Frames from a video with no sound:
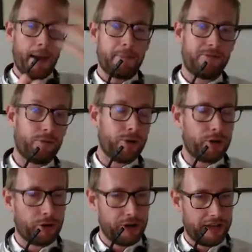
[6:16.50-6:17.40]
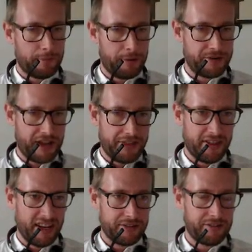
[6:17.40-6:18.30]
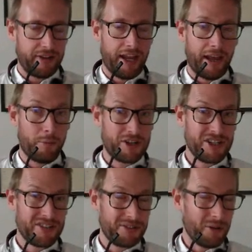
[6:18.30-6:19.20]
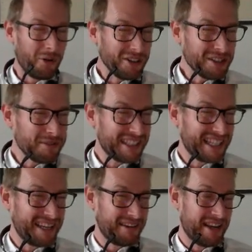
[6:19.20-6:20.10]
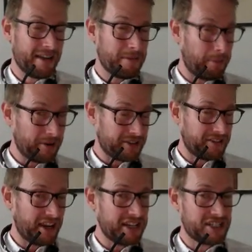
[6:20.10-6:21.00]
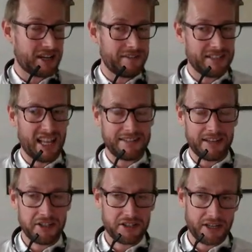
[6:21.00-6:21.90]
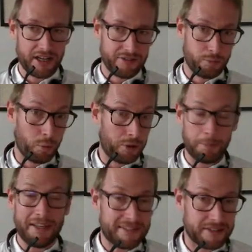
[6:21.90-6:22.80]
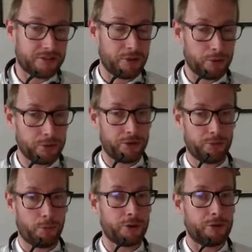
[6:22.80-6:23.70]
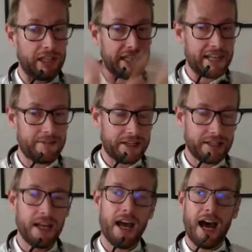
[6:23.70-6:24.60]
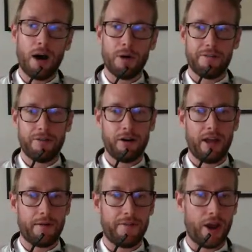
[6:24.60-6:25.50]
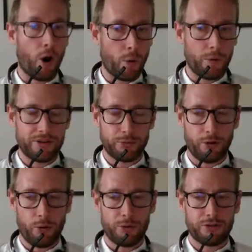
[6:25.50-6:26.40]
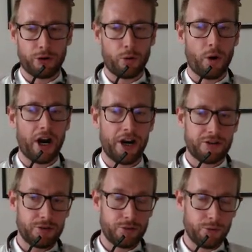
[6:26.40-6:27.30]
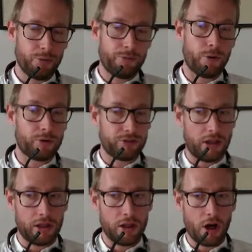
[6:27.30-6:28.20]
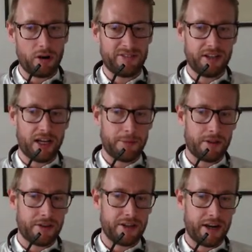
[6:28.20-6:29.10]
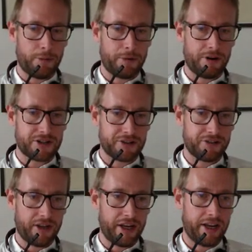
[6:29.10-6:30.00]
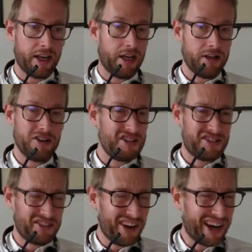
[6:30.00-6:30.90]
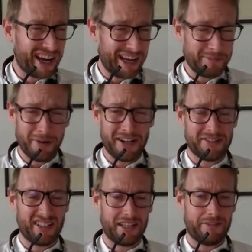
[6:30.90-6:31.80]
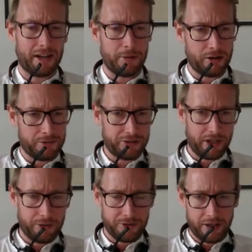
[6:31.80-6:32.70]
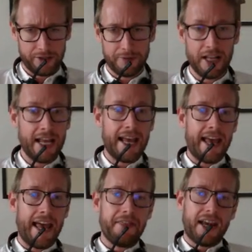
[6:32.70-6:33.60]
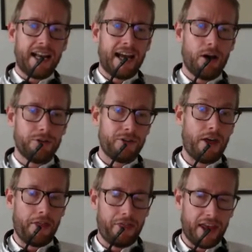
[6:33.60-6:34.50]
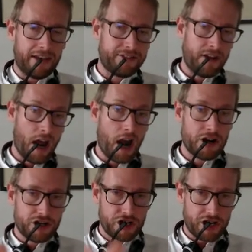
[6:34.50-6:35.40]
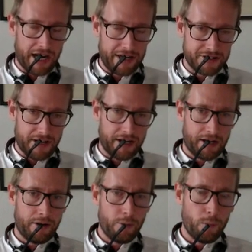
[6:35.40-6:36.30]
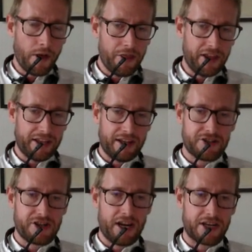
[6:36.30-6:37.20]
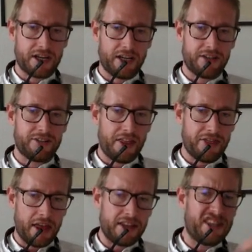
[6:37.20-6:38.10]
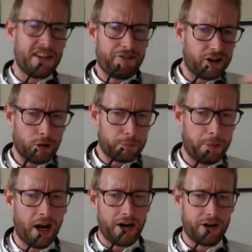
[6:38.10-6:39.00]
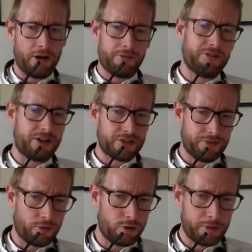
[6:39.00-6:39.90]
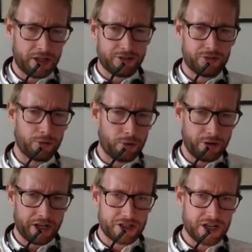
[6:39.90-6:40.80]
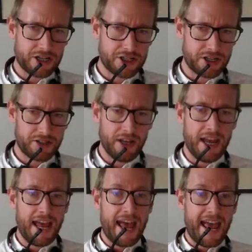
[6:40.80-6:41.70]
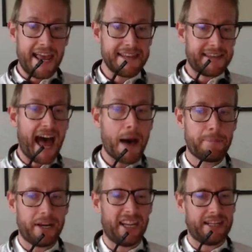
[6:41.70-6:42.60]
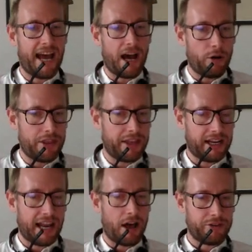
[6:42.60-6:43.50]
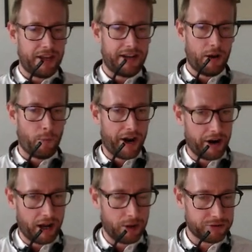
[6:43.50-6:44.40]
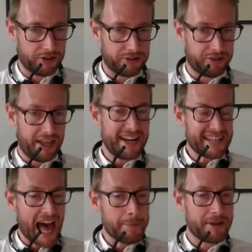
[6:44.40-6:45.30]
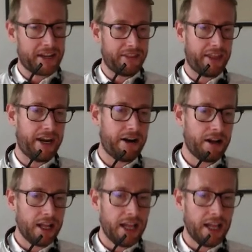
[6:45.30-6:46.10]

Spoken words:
before you could even present it, which is ultimately the presentation and visualization is what business users want to live in. However, they always required to focus a lot of time on the data operation side, not just time, but a significant amount of skill set. In the cloud, things are changing. One thing that is changing is that the difficult part of transforming, storing, ingestion is happening now in the cloud data warehouses. It is happening there